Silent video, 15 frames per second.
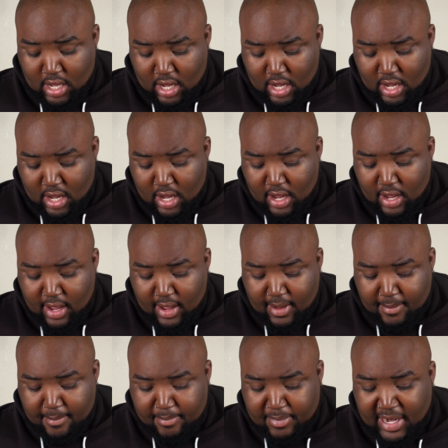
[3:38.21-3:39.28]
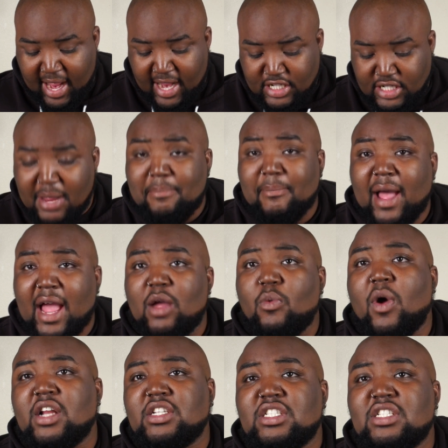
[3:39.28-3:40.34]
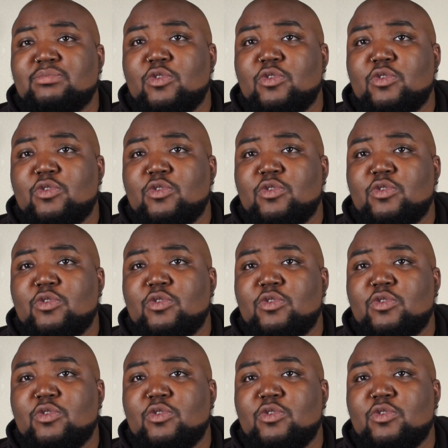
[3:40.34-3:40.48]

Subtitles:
But I actually might watch this